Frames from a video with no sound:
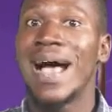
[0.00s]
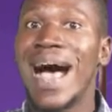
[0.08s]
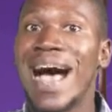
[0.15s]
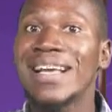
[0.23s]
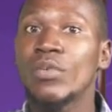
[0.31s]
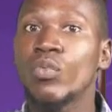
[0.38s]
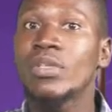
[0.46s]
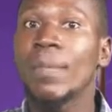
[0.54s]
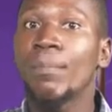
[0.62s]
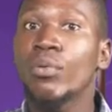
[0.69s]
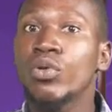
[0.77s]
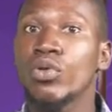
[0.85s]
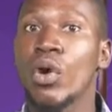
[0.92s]
and with the
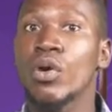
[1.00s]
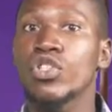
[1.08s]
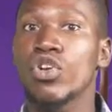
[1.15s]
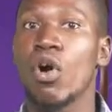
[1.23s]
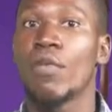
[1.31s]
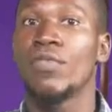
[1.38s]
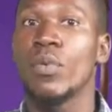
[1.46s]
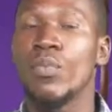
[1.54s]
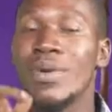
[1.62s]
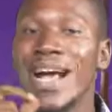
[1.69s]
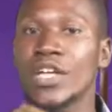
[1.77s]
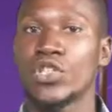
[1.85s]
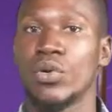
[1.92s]
product of the
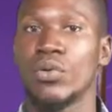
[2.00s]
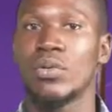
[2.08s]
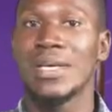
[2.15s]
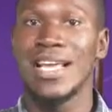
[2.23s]
reaction